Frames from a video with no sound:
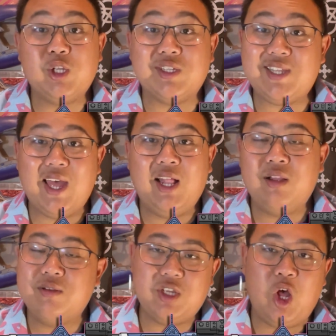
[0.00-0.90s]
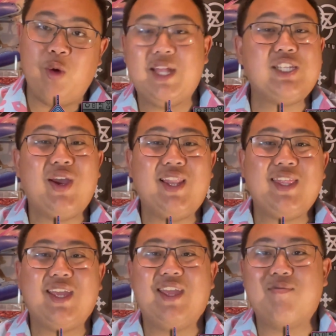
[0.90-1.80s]
to sell, so that's how I
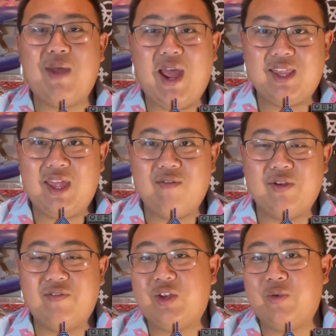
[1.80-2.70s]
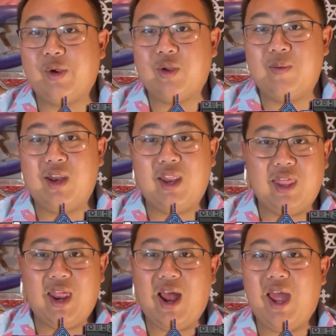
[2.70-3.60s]
like to give back to every VTuber community
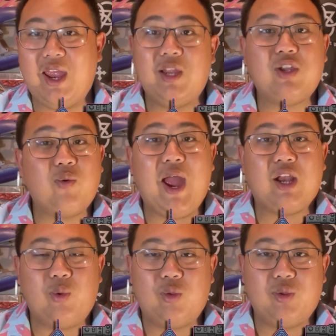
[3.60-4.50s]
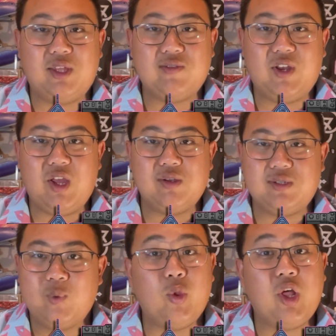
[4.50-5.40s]
that I interact with these
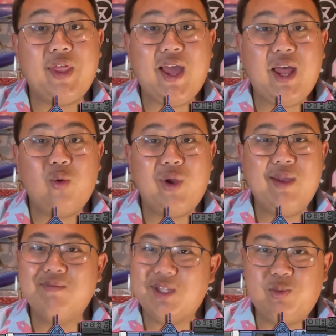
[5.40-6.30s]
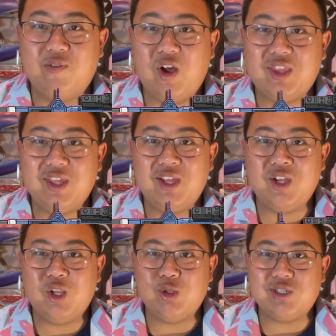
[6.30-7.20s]
videos. With all that out of the way, let's move on to the
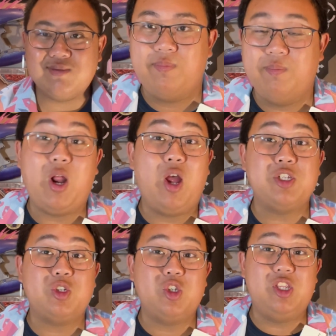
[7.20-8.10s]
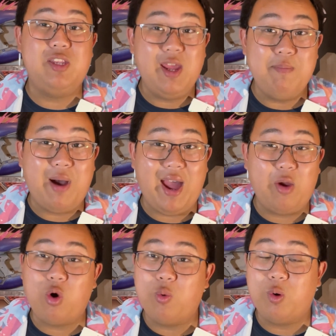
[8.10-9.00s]
conclusion. But I also did buy
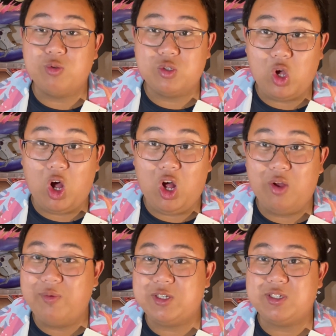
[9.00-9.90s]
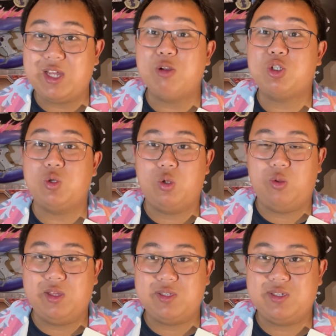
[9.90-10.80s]
Roro's doll, which is, I'll show you
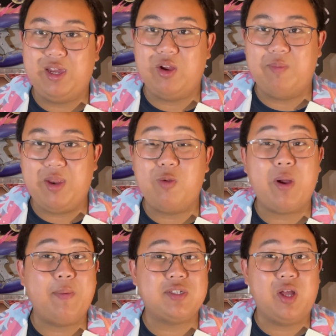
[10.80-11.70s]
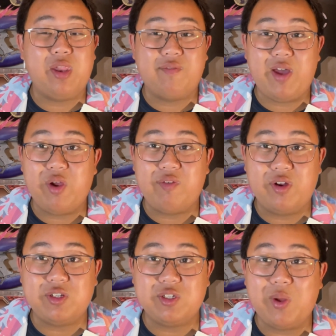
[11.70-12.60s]
this here in a minute. You probably saw it in the firing
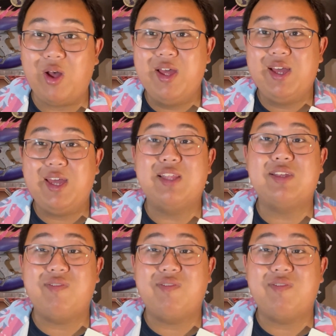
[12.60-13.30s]
footage as well. It's a